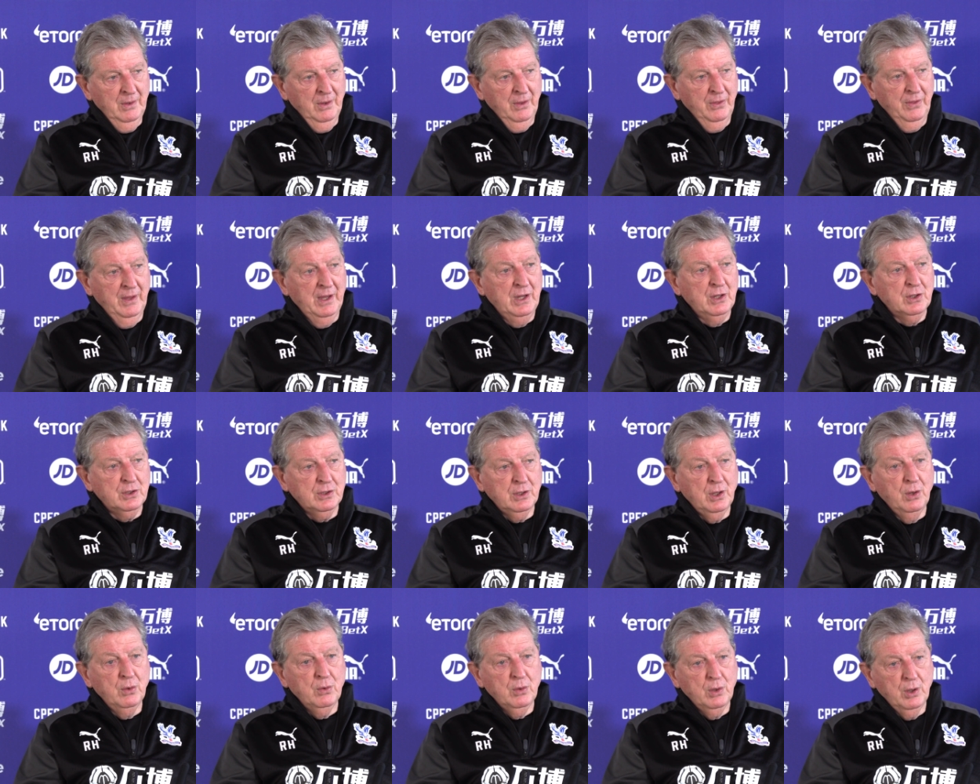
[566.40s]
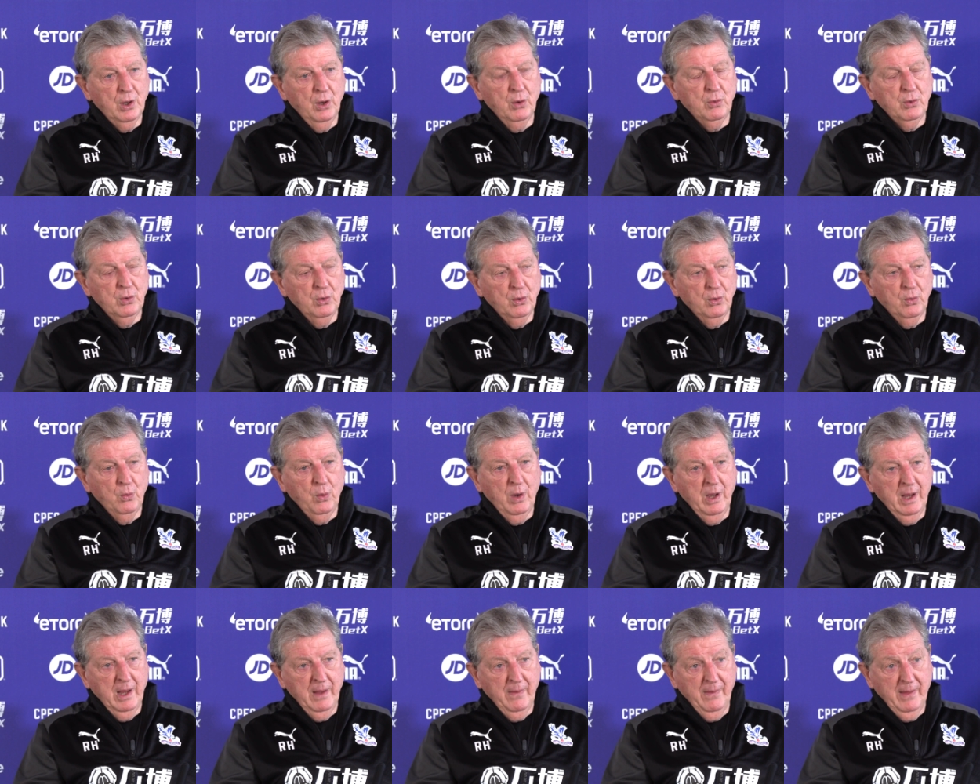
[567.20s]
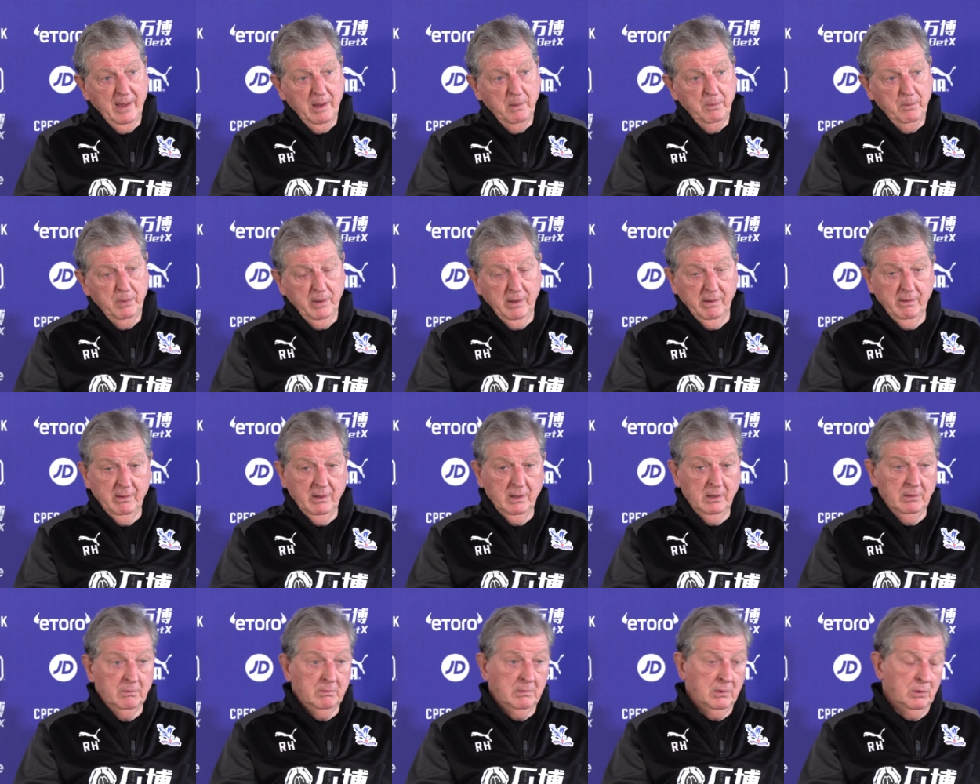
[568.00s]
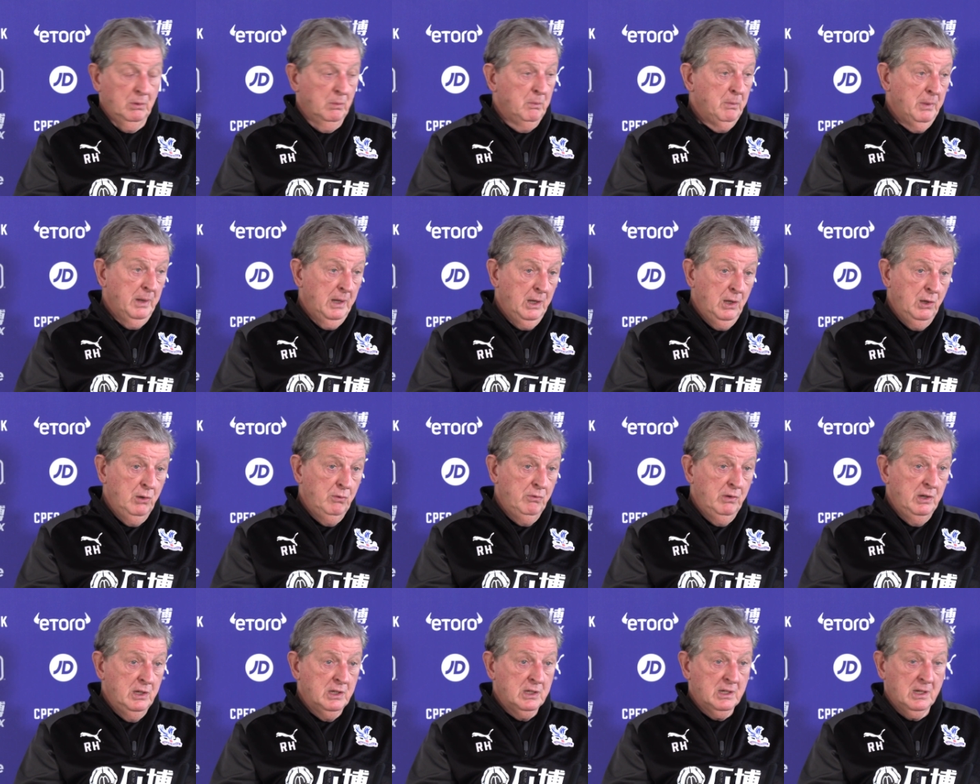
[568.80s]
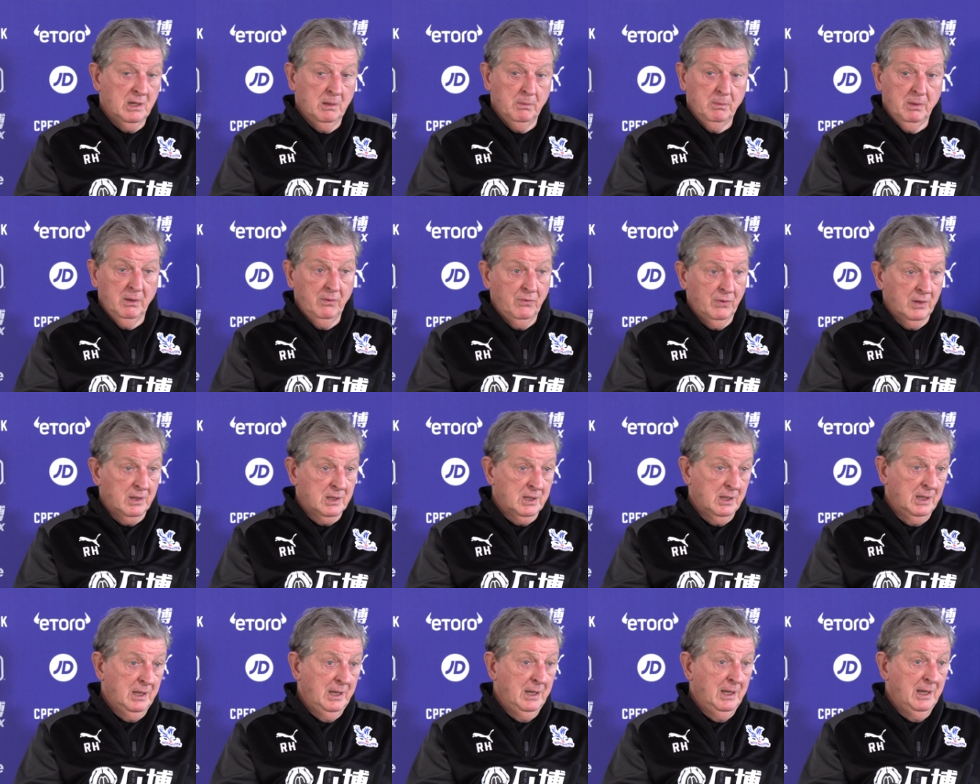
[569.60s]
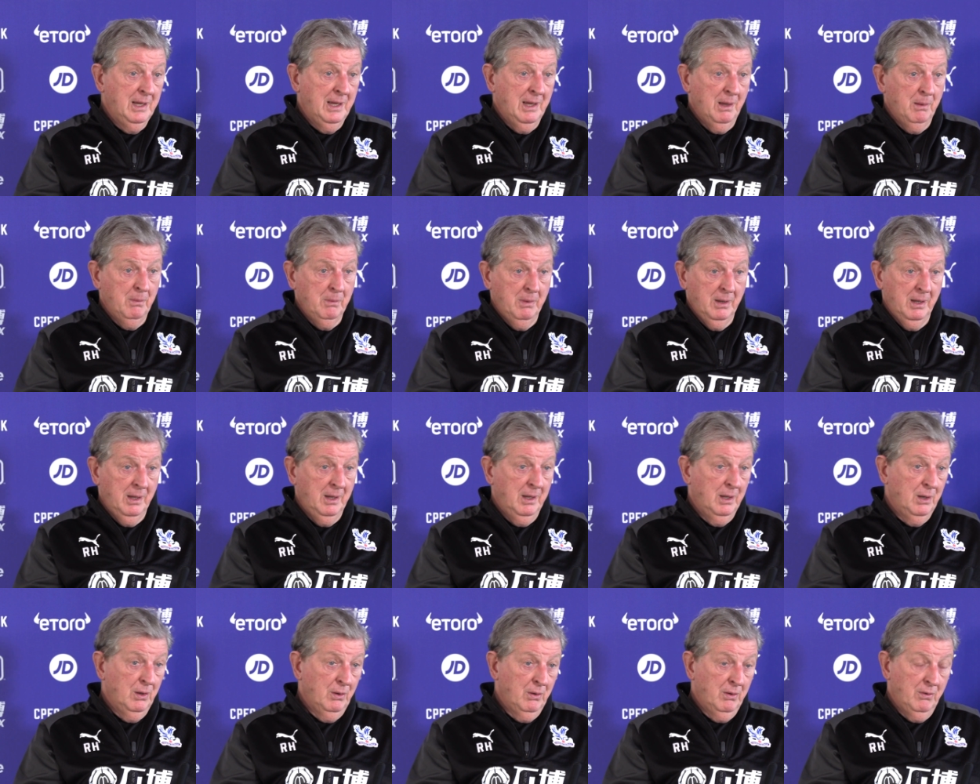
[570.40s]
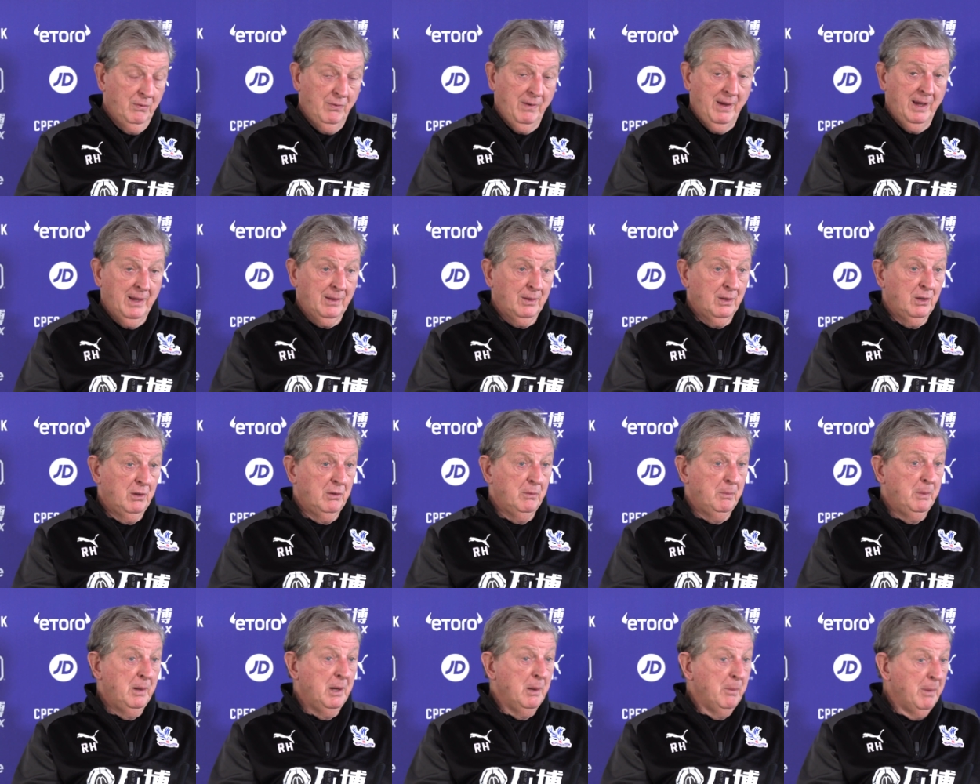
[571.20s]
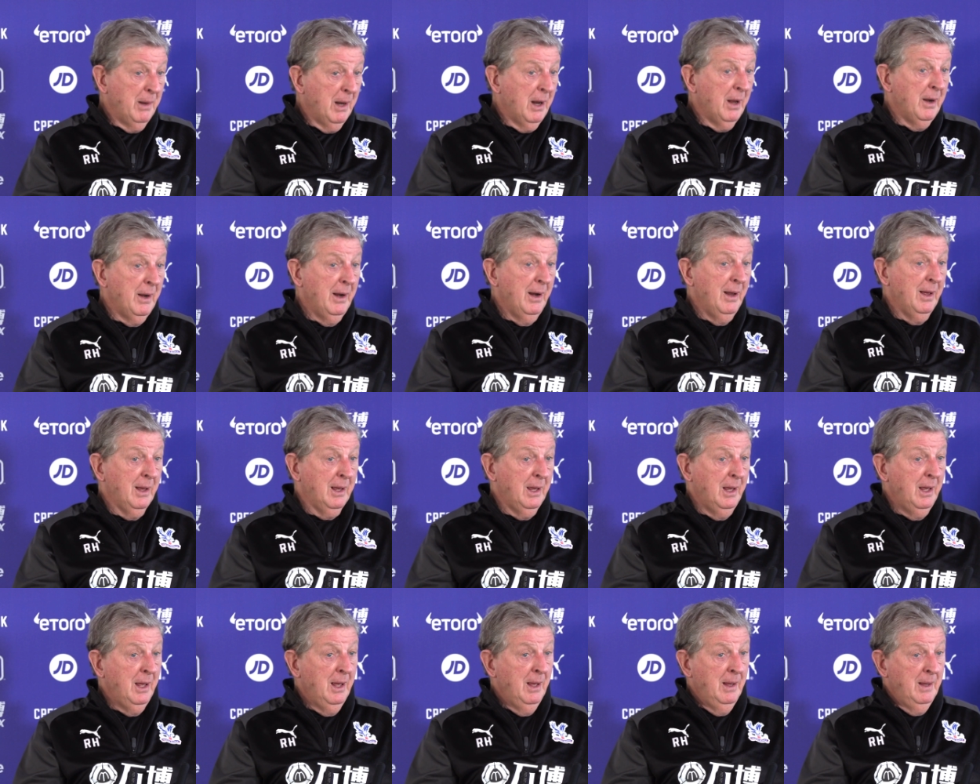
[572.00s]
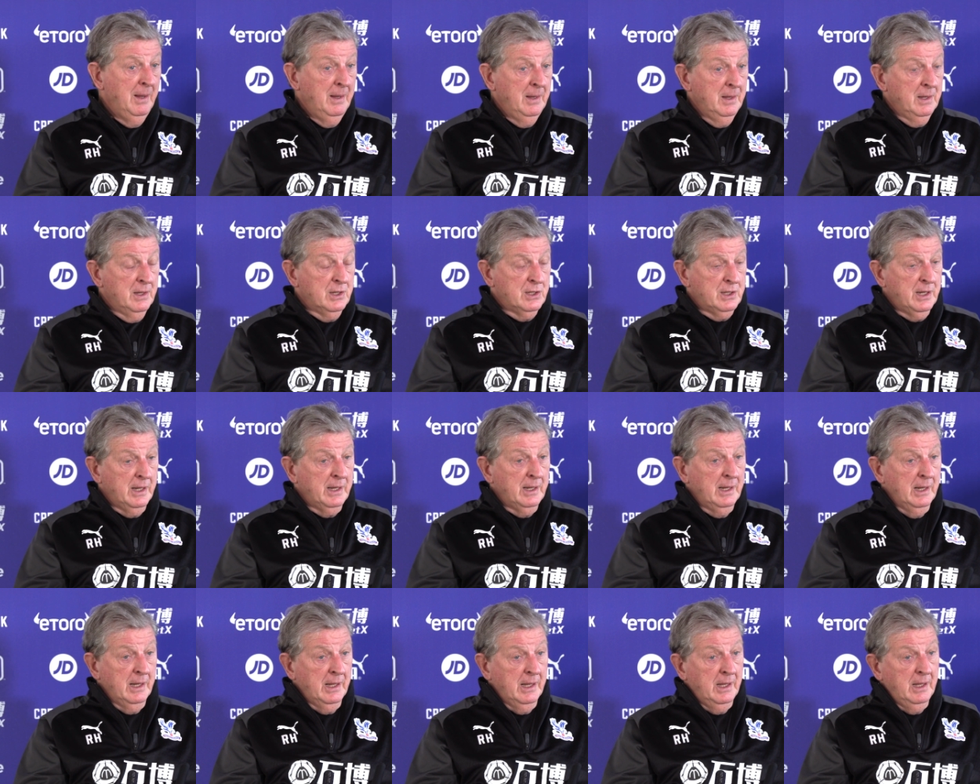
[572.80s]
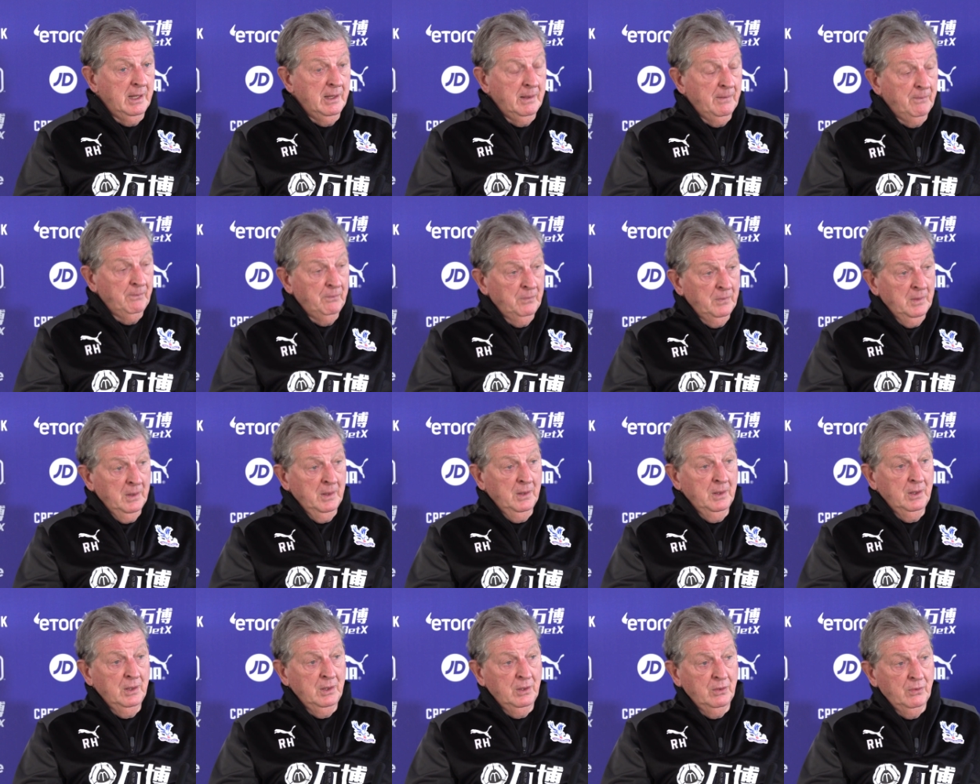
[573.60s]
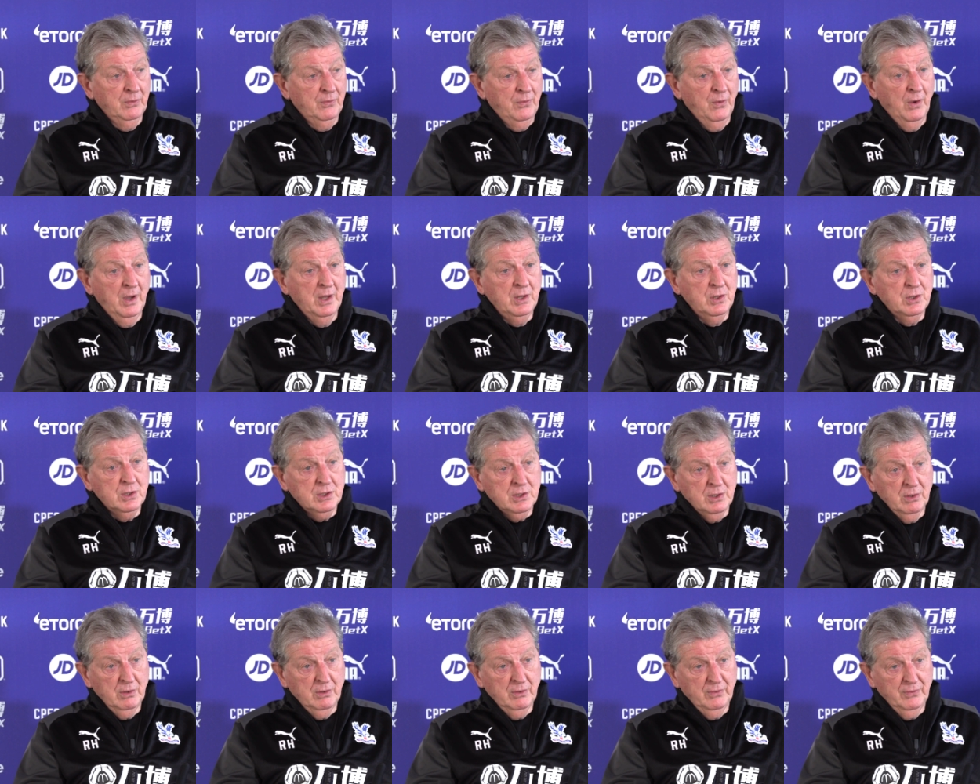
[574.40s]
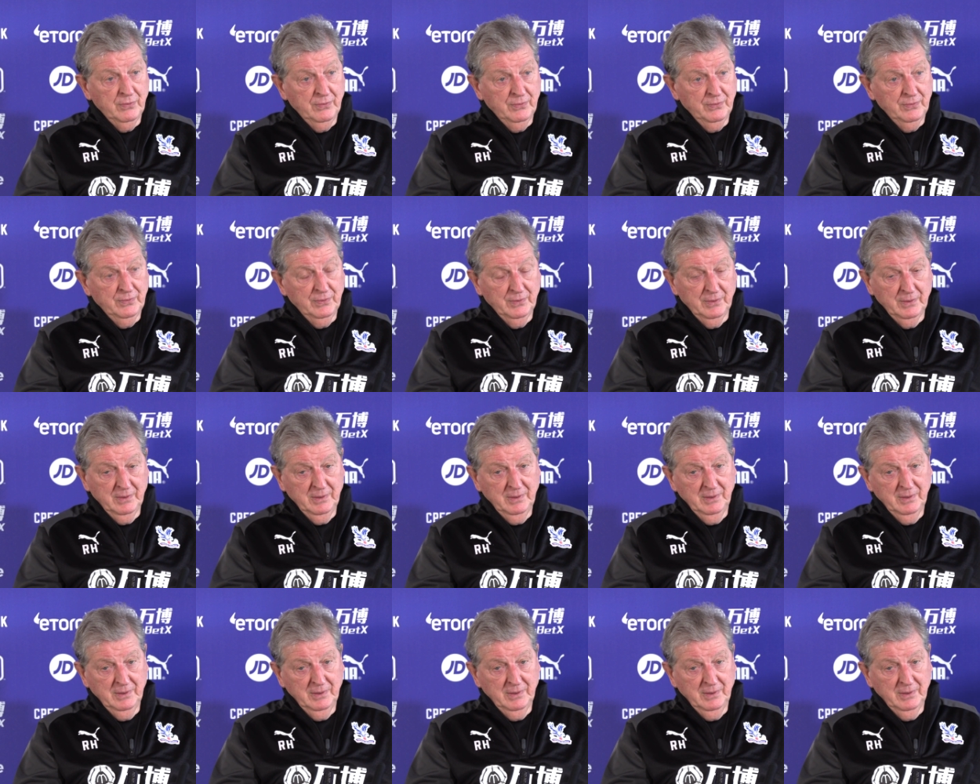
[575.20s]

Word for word: things don't go your way in that period, can be injuries, can be fatigue, can be you know the fact that you've been a bit unlucky, suddenly you find yourself